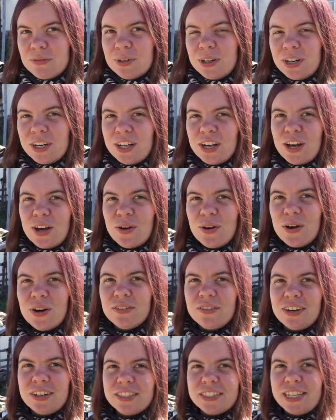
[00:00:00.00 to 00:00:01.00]
We're going to go
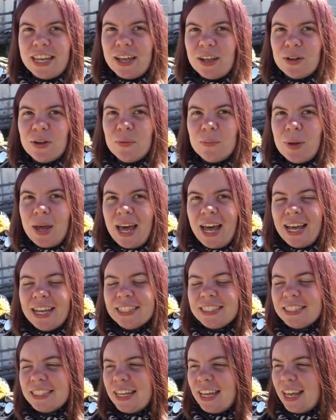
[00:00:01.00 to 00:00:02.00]
over Skalkaho
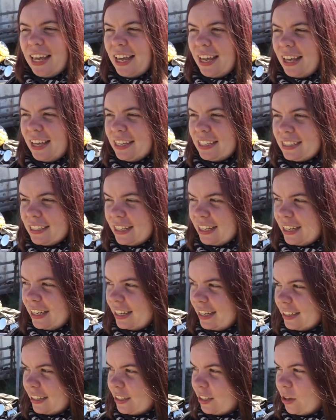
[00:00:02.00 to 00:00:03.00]
Pass and uh,